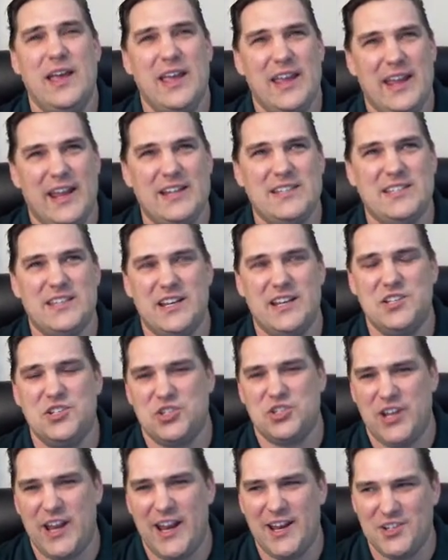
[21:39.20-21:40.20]
It's
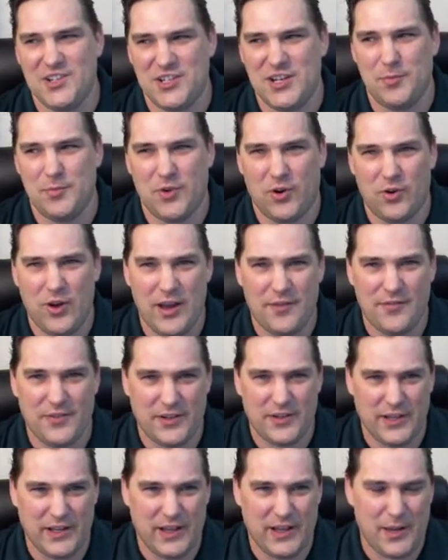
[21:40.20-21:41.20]
changed
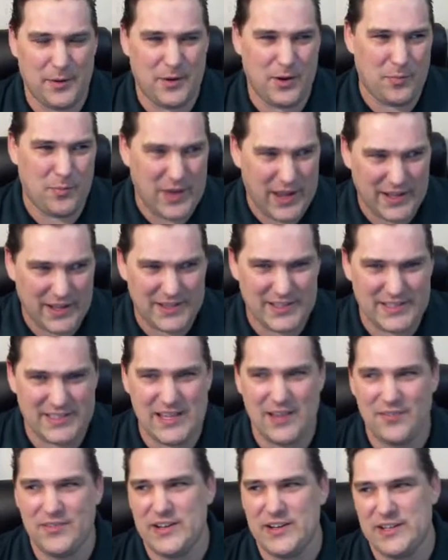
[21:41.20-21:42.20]
demographically. Like, back in the
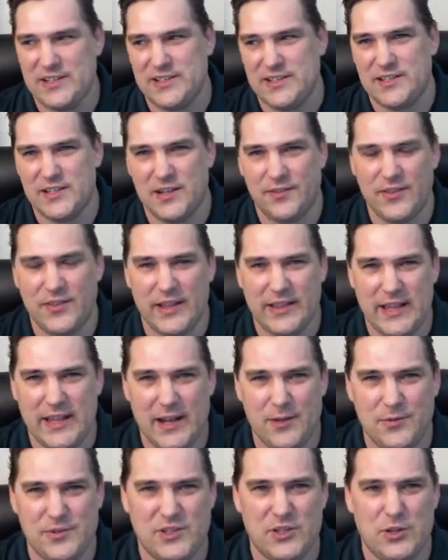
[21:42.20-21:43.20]
70s and stuff like that,
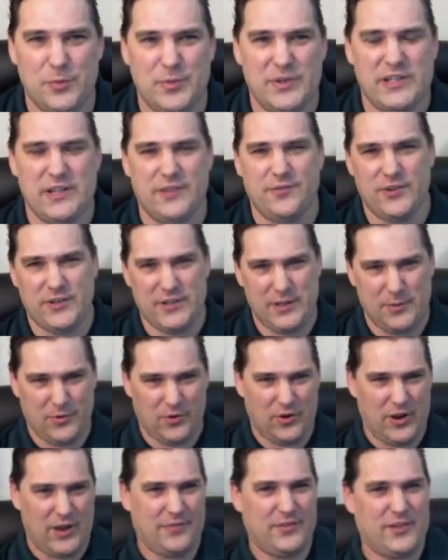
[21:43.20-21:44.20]
it was a little bit different
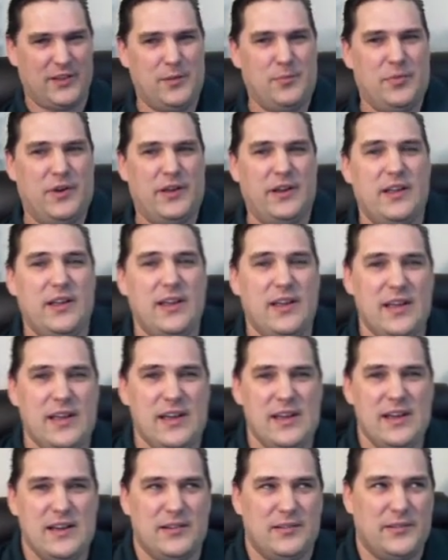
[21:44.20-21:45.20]
demographically. But,
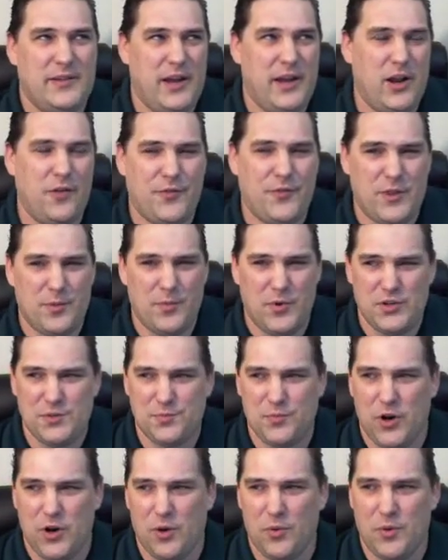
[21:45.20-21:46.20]
for the most
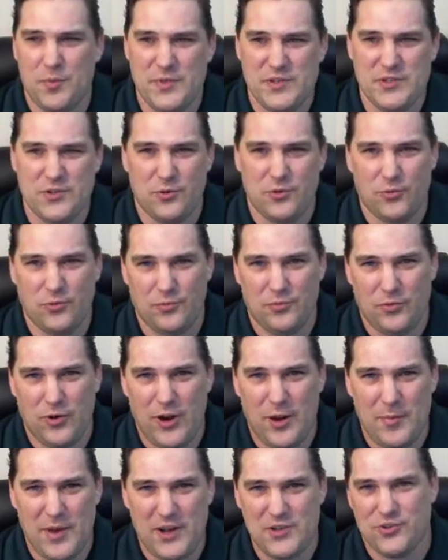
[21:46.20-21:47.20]
part, when Mr.
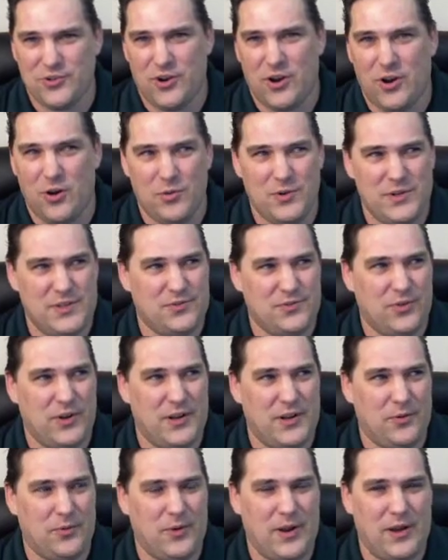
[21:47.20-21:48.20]
Ray Madrigal was
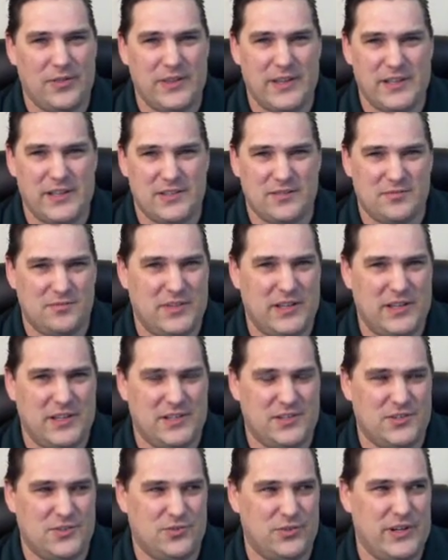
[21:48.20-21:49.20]
running around these
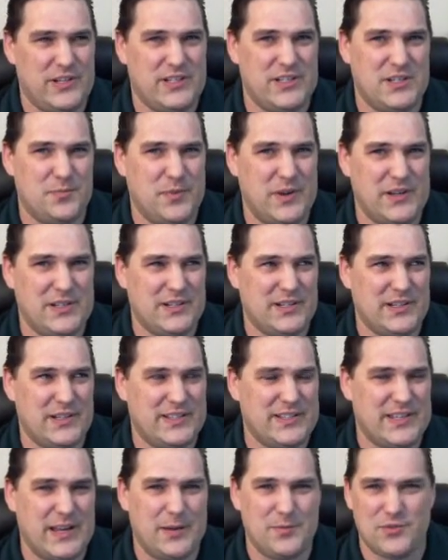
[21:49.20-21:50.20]
streets, it's basically the
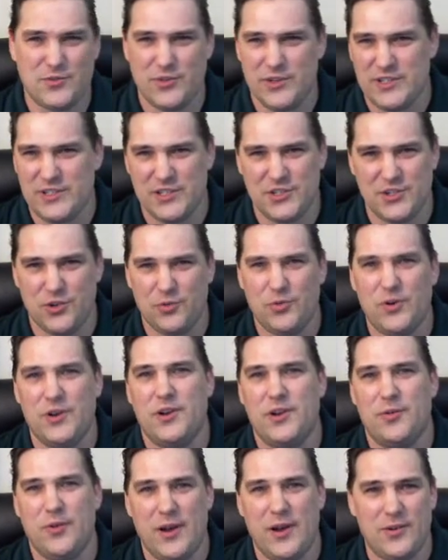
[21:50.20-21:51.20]
same streets that you're
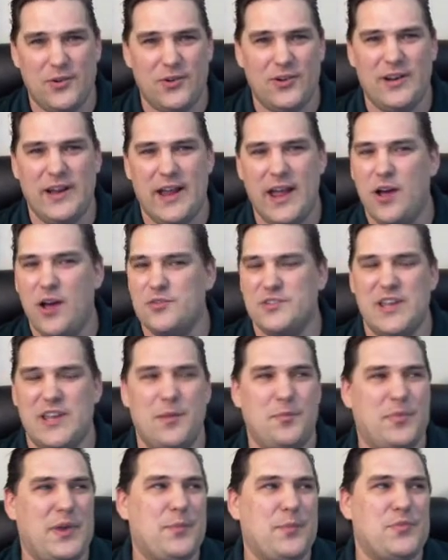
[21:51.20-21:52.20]
running around on now.
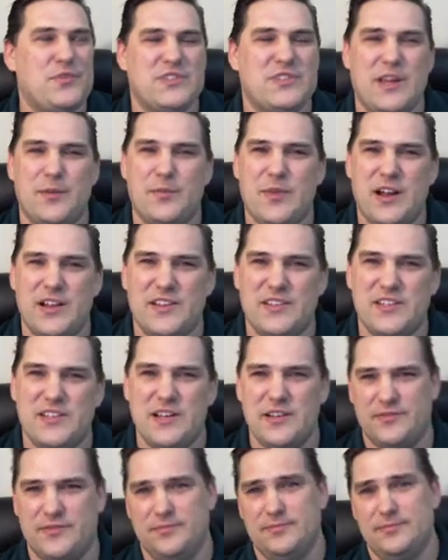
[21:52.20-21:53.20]
Same people, same kind of stuff.